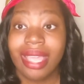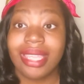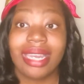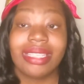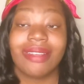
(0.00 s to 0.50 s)

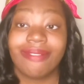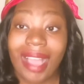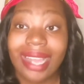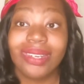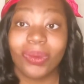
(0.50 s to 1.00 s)
They need to
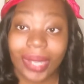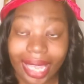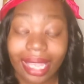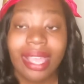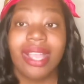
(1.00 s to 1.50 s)
find a
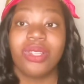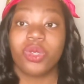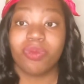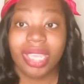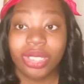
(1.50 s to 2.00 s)
way
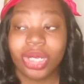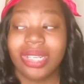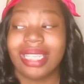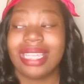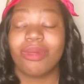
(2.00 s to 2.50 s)
to make sure
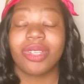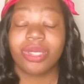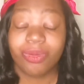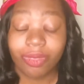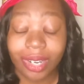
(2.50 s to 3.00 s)
that they
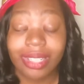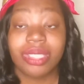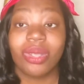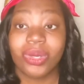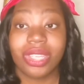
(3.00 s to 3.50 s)

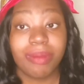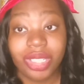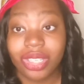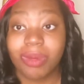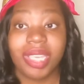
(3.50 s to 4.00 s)
reverse those
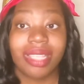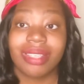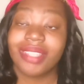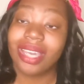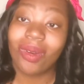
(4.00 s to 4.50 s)
images because
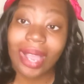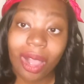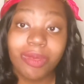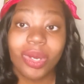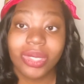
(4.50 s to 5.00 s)
if they don't
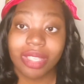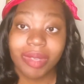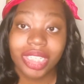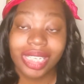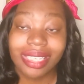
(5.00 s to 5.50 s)
help those
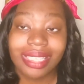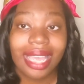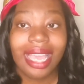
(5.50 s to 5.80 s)
images,